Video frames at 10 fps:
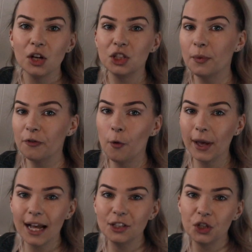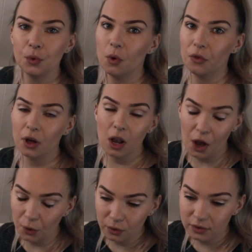So before we get to all the
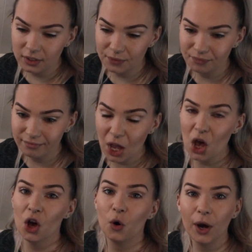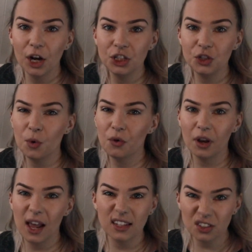clothes, we're going to do all
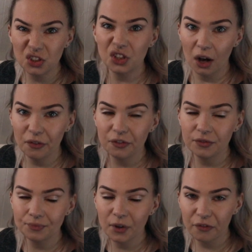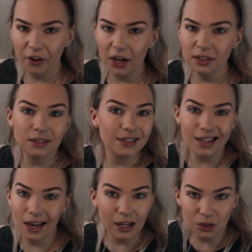the like stuff first, because
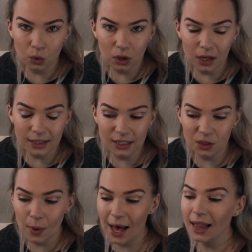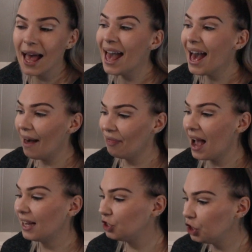that needs organising as well, and
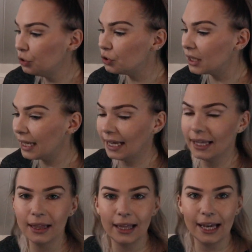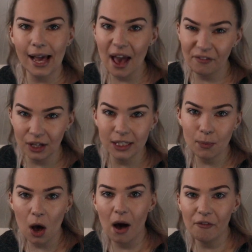that is usually the heaviest
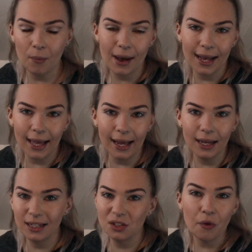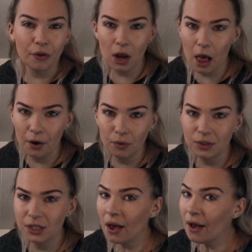part of the packing. It's not the
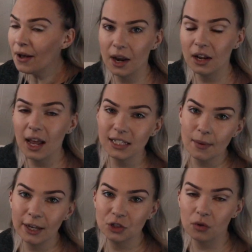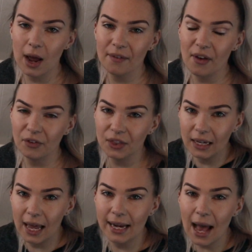clothes, and I like to make sure I have everything
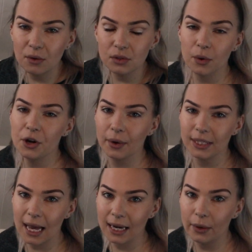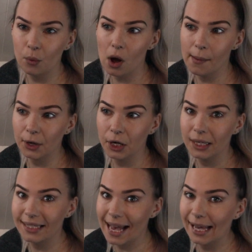laid out so I know exactly what I'm going
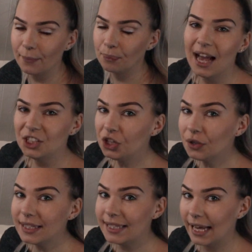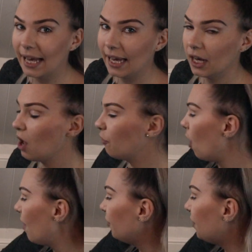to take. As you can see here, I've
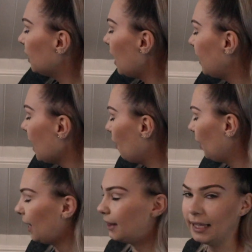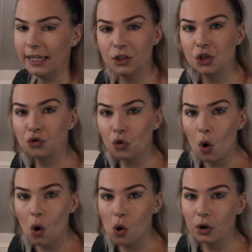got everything laid out in these
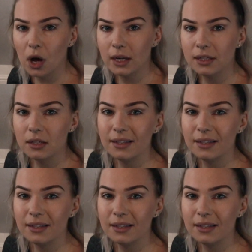drawer organisers.